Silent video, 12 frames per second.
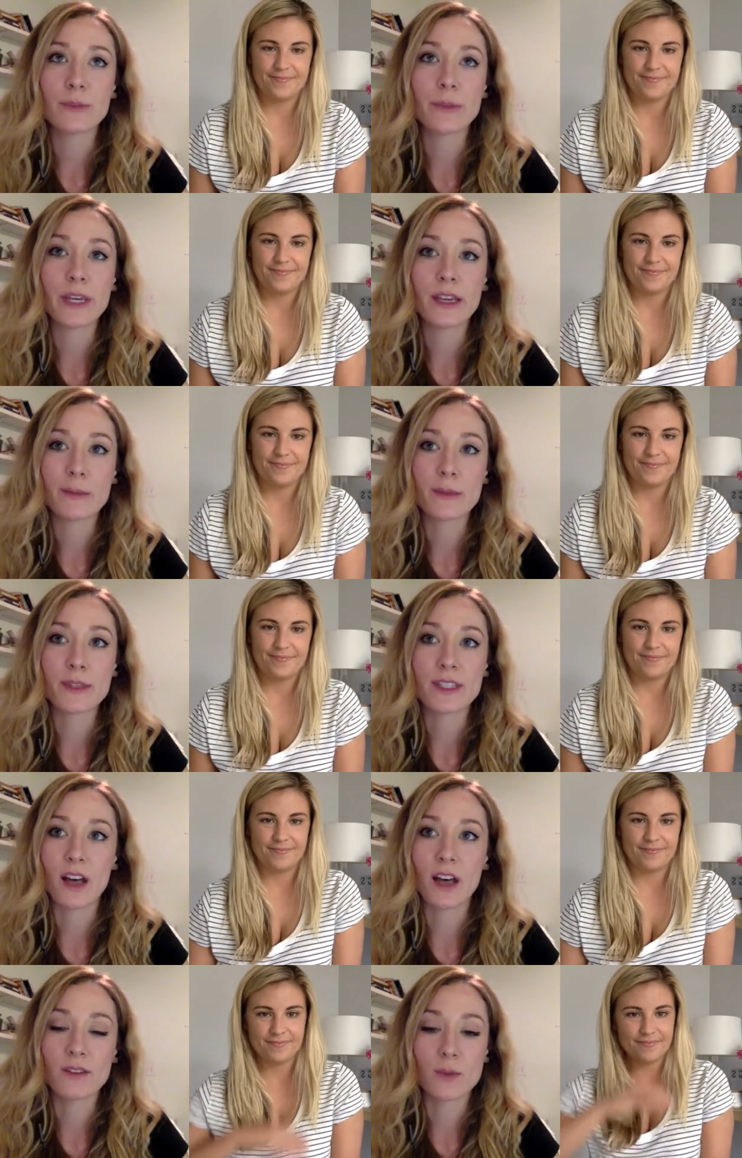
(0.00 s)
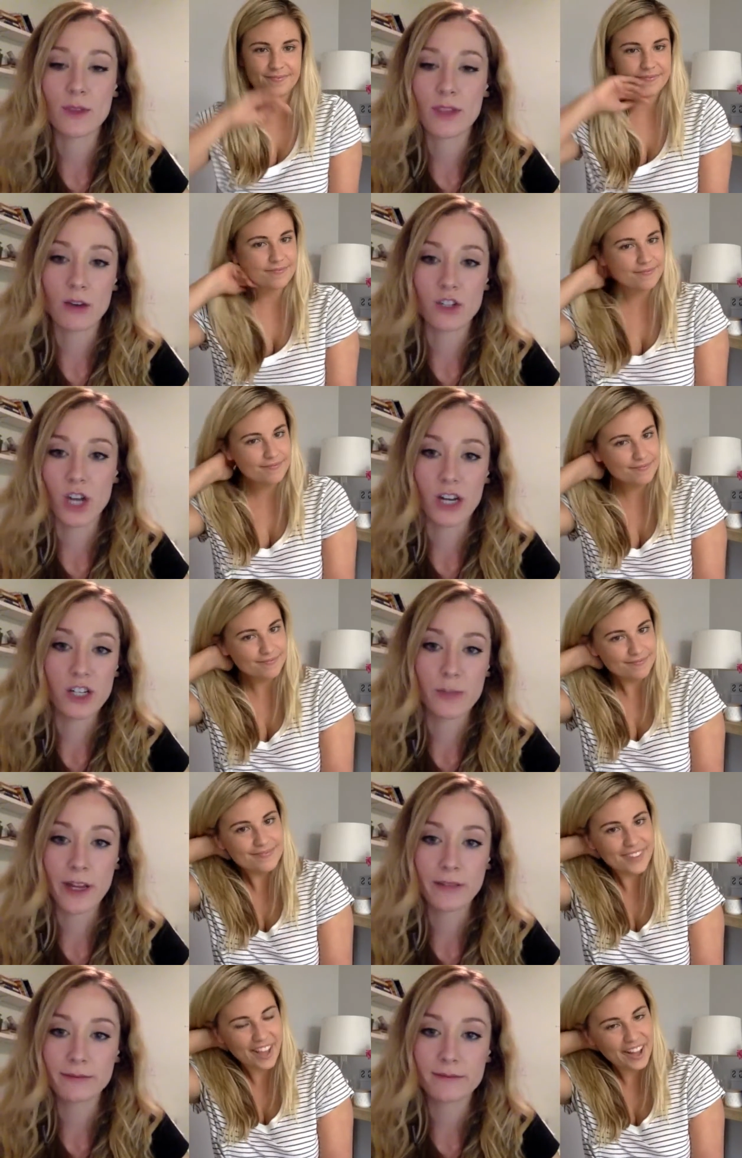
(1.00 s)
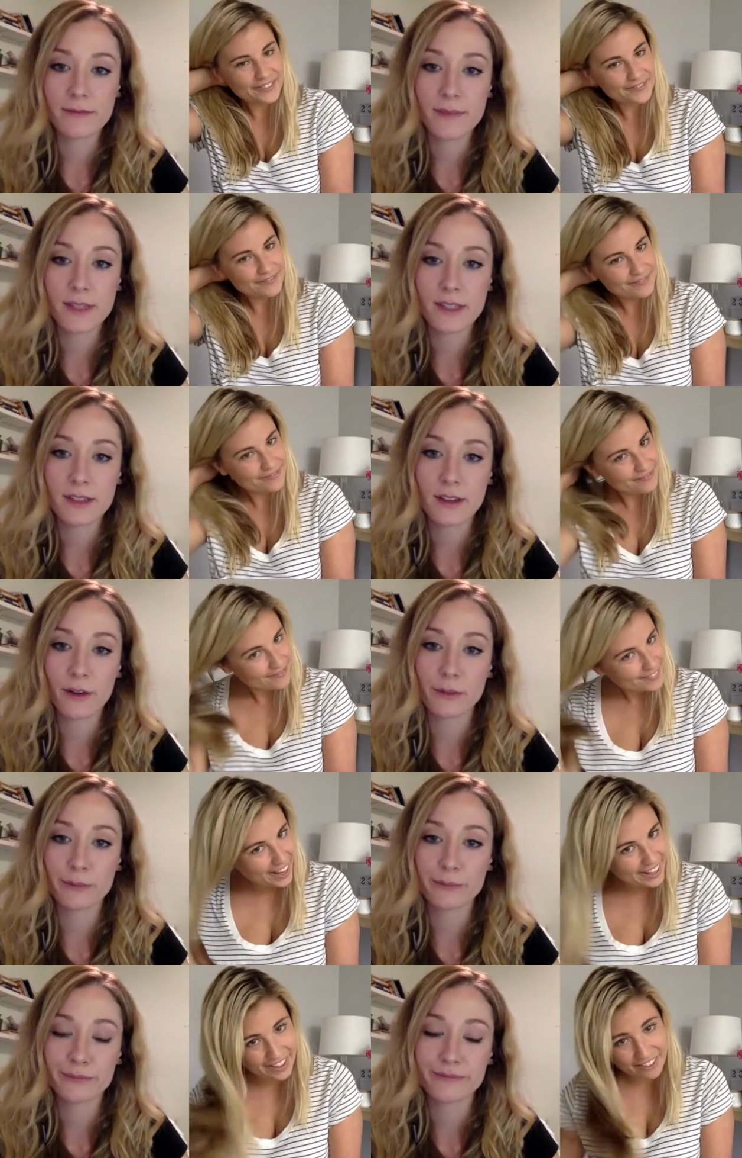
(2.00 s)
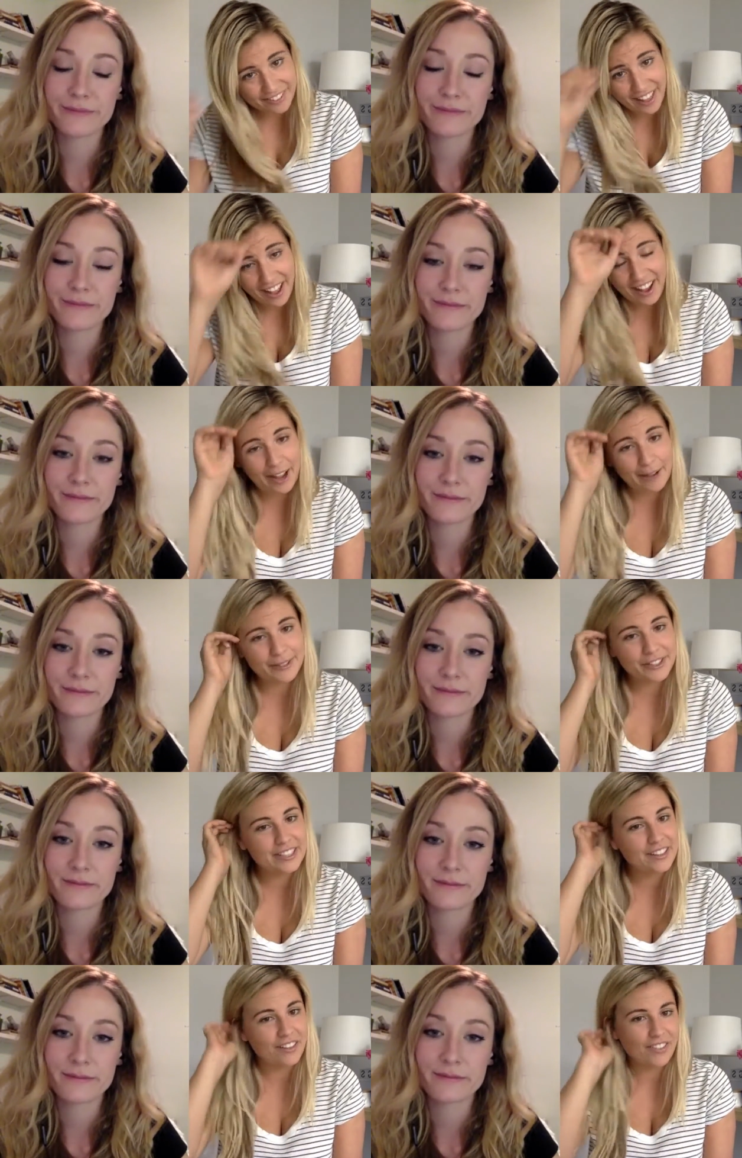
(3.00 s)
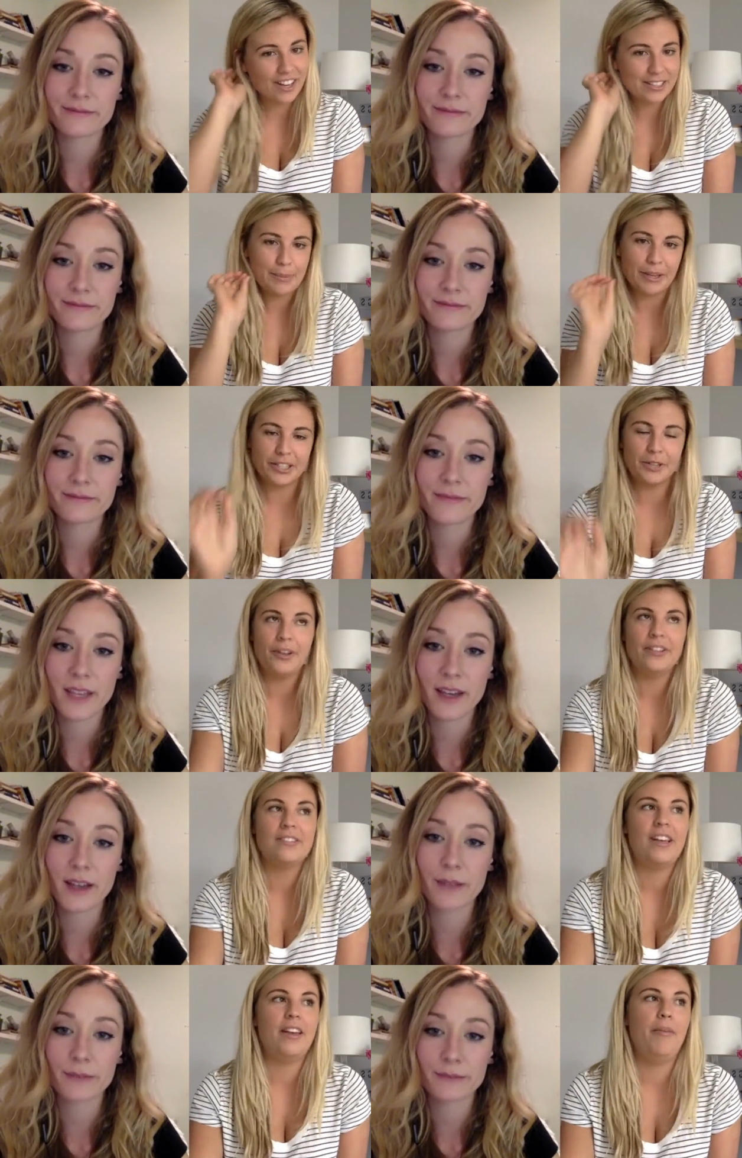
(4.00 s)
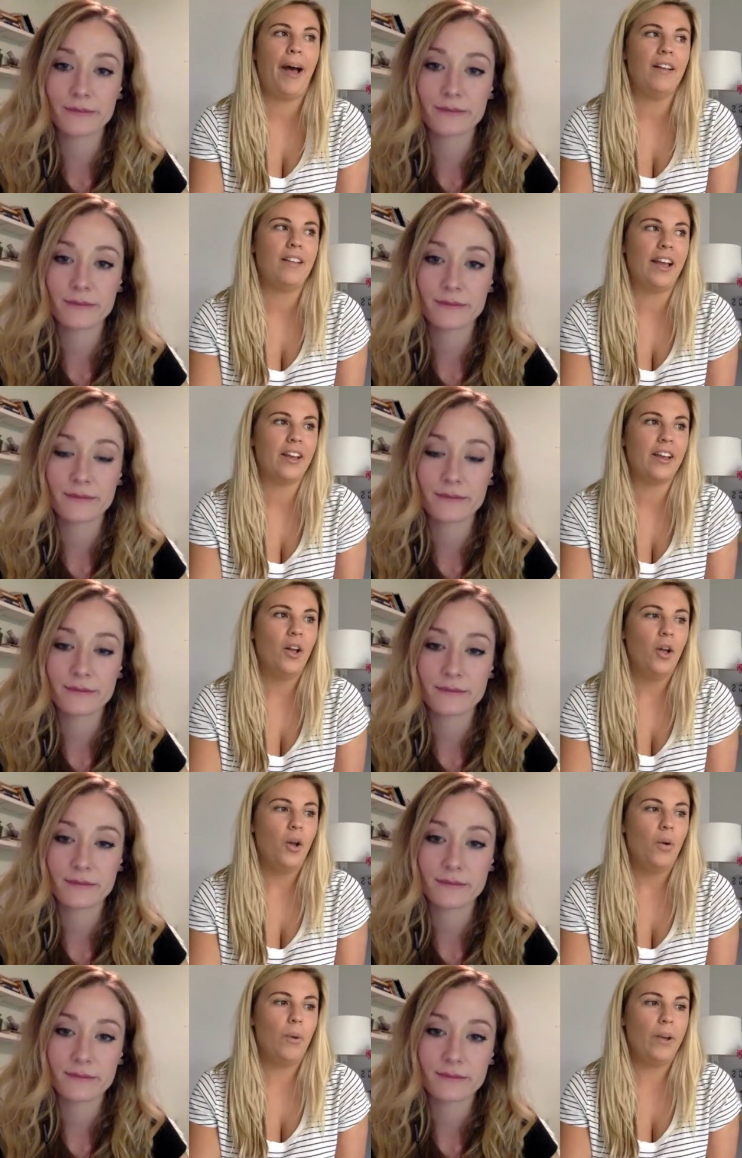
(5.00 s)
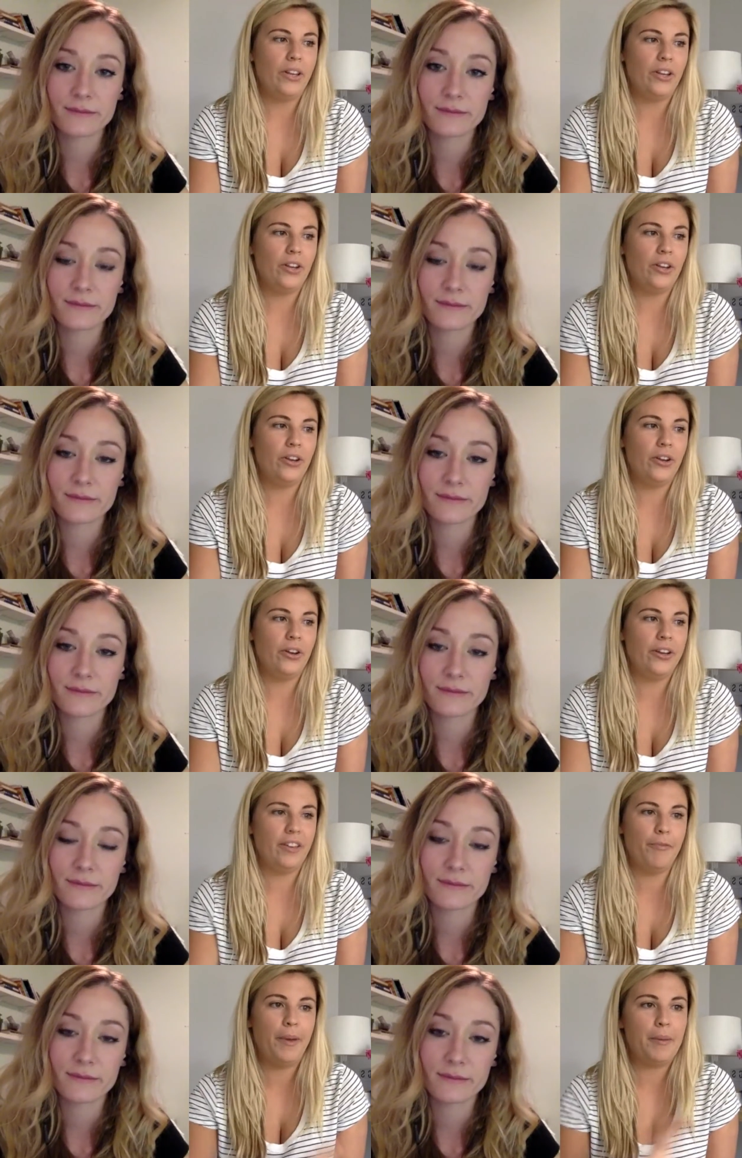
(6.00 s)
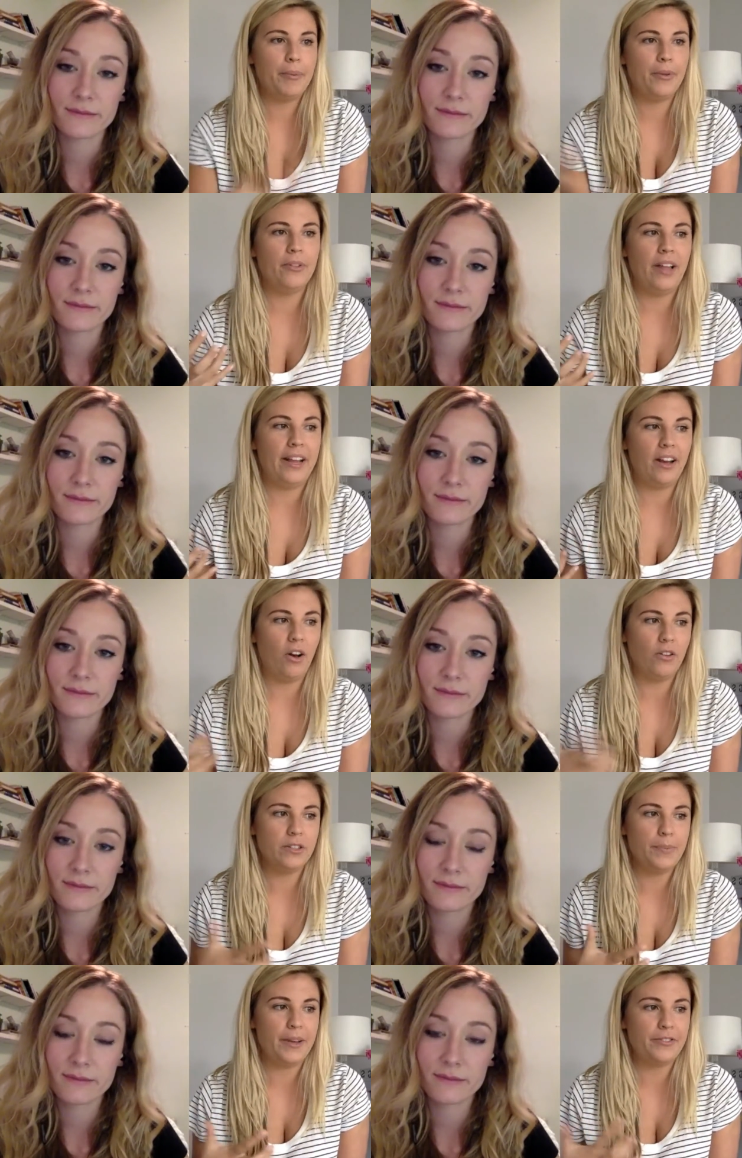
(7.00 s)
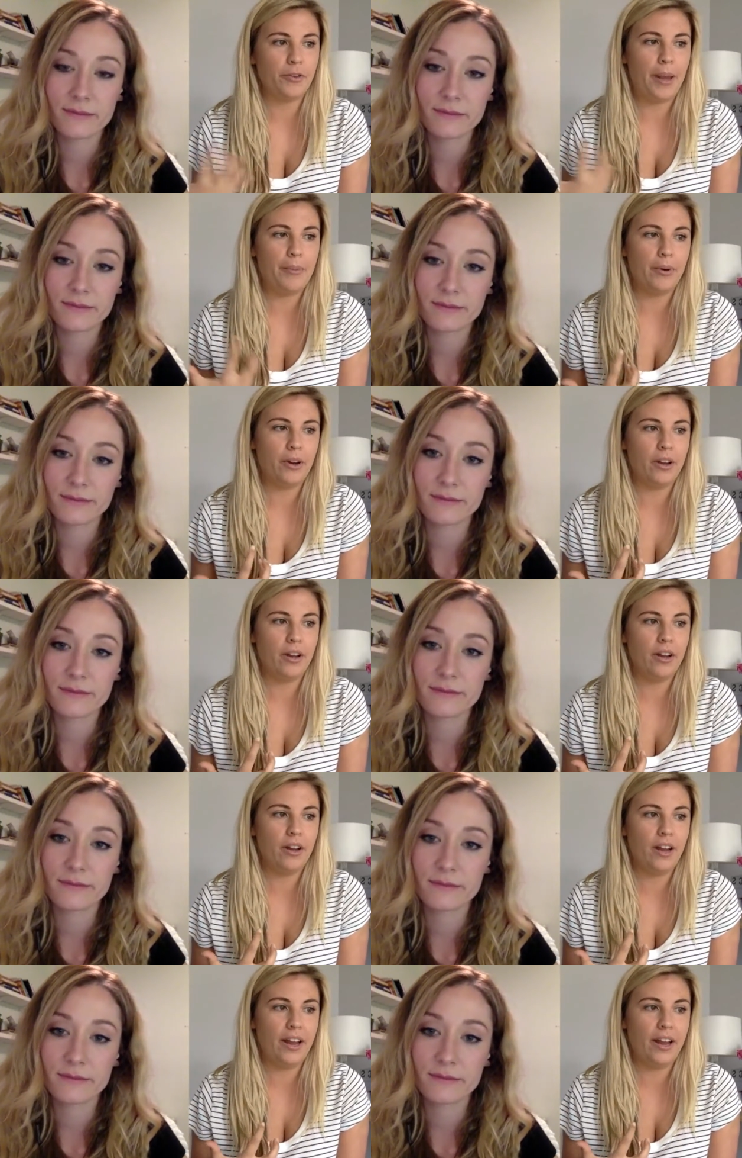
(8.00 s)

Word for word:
Speaker 1: themselves without judgment. So I
Speaker 2: love that. I absolutely love that, especially what you said about like when you give people like hold space for people to